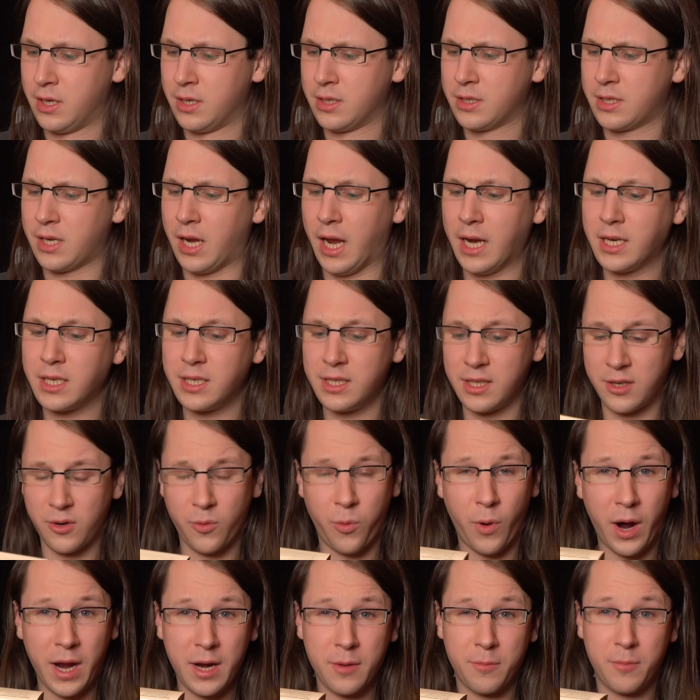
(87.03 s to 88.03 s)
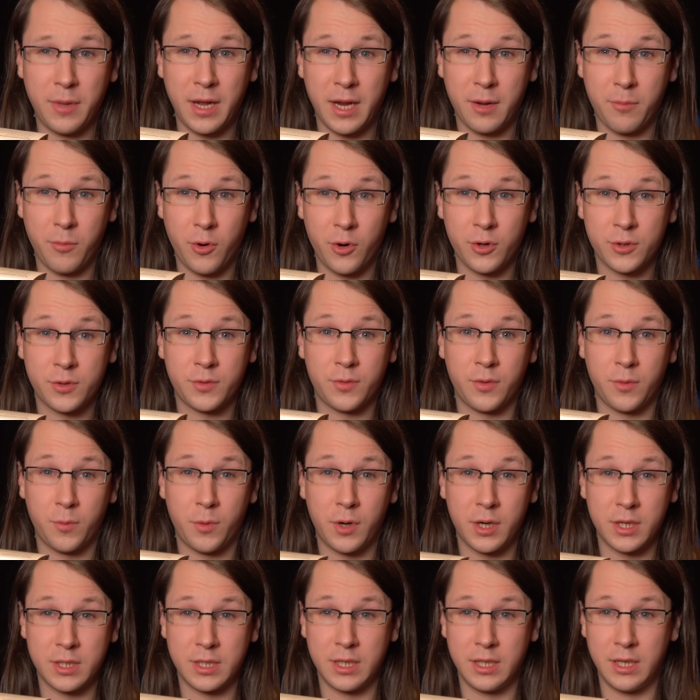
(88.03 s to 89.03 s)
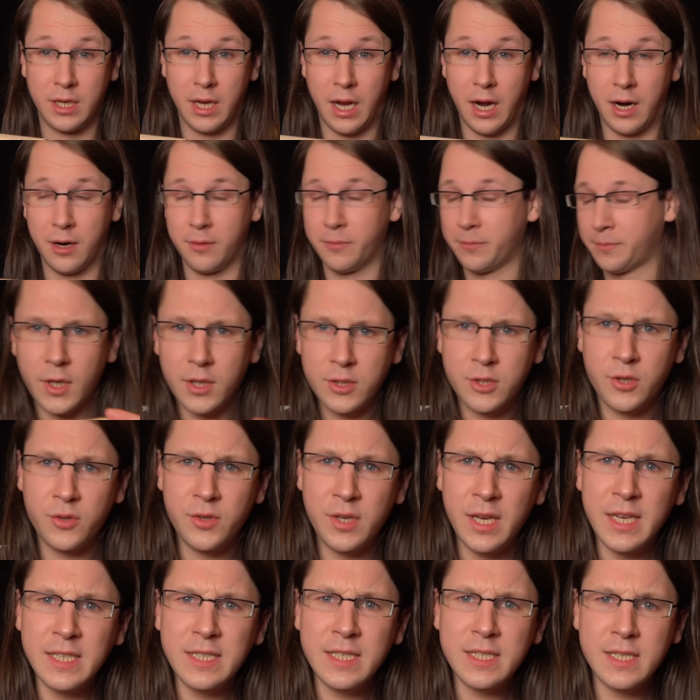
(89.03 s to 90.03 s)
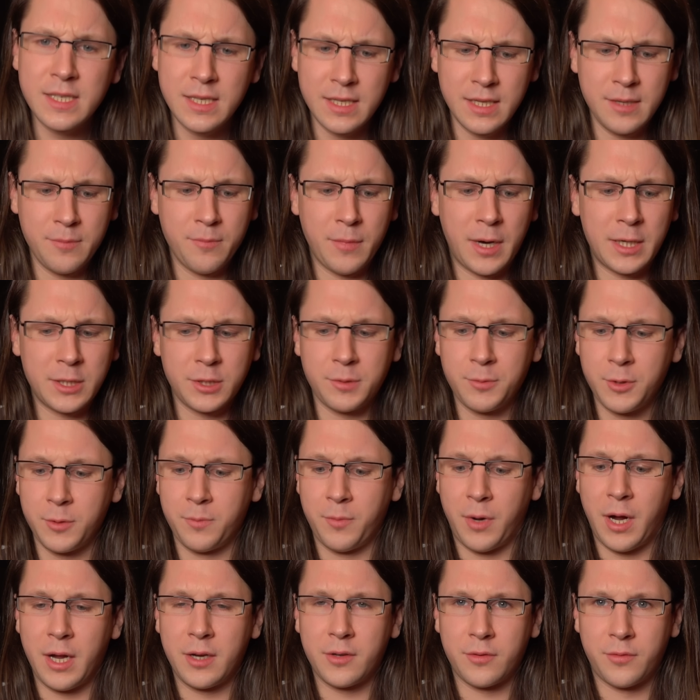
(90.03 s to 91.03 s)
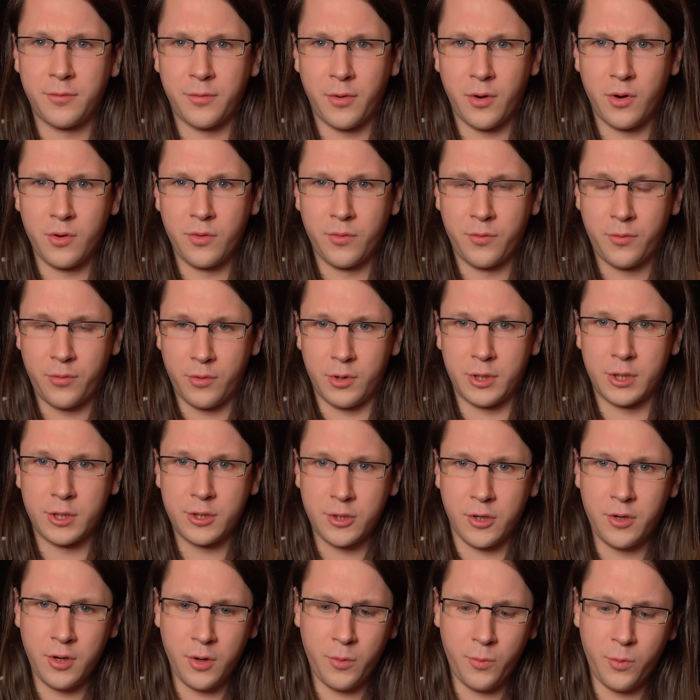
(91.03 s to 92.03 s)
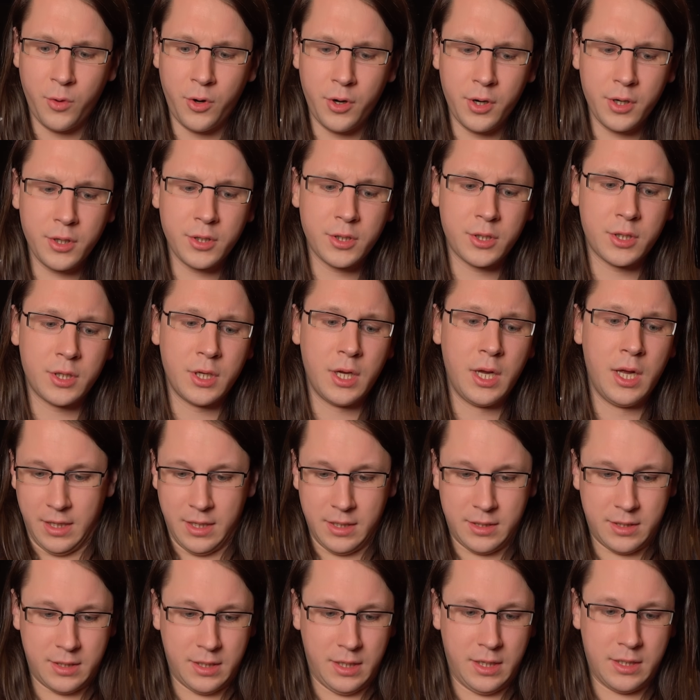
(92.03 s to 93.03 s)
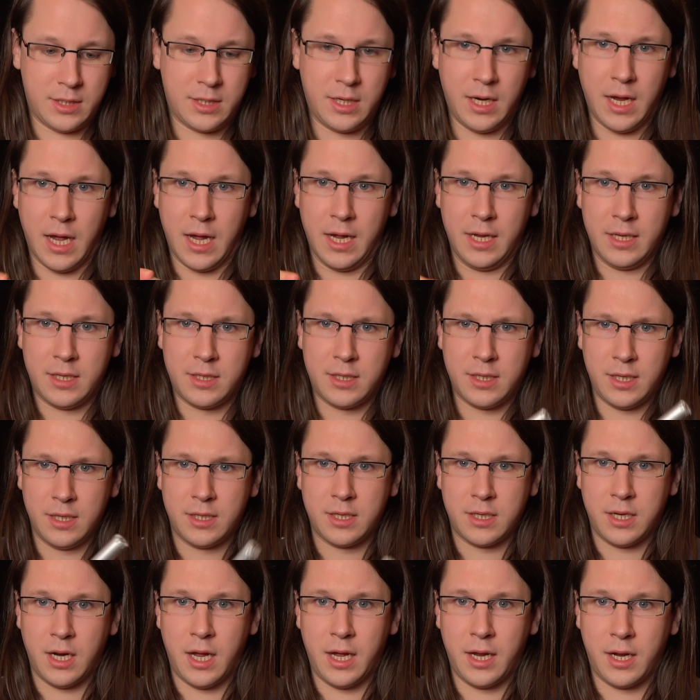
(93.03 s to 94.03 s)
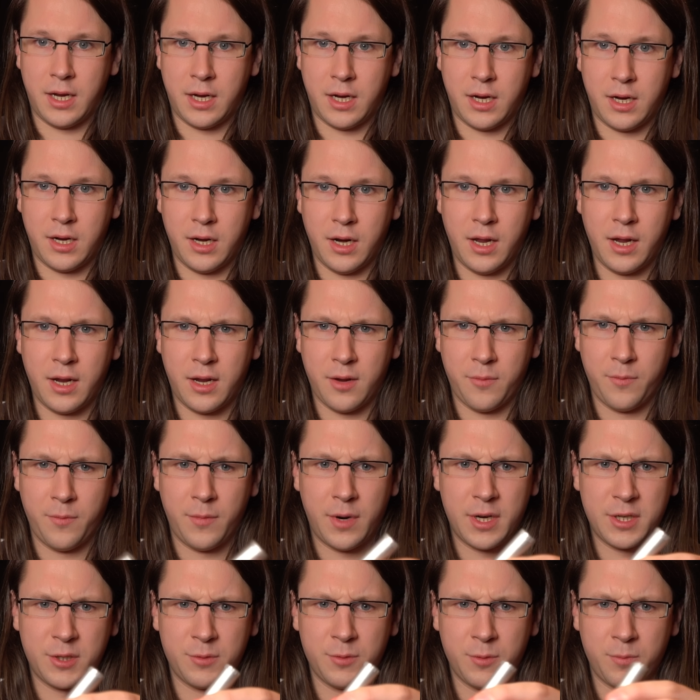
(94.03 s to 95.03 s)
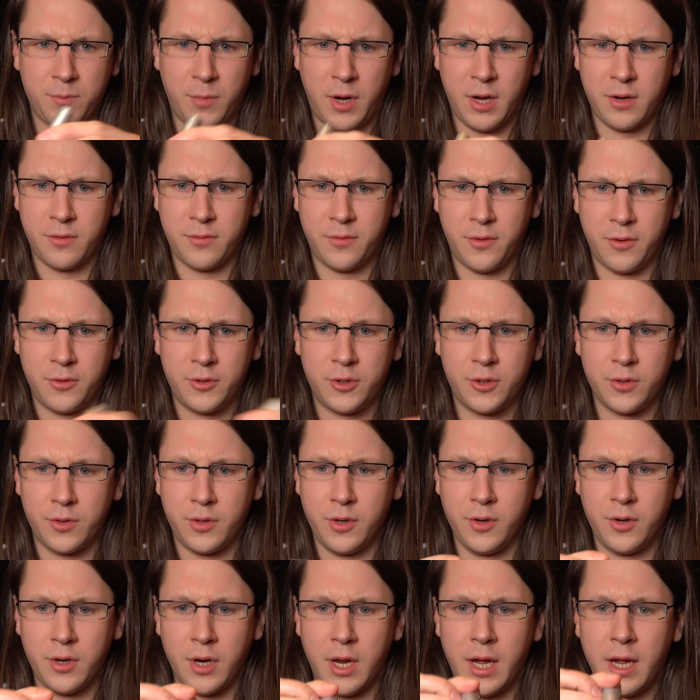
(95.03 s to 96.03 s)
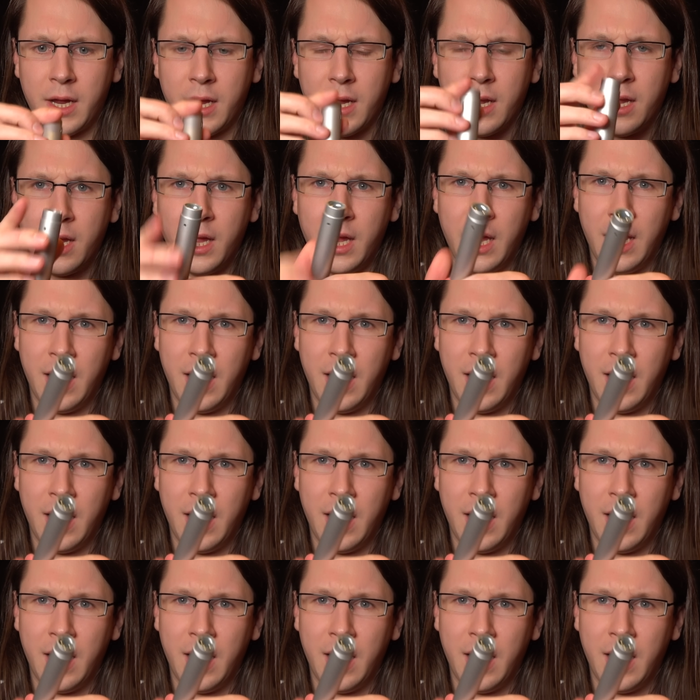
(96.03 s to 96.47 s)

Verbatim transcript: It's actually quite a big box for what is in there. So this is the measurement microphone for SonarWorks. It's it's yeah, it's it's like like a measurement microphone should look like.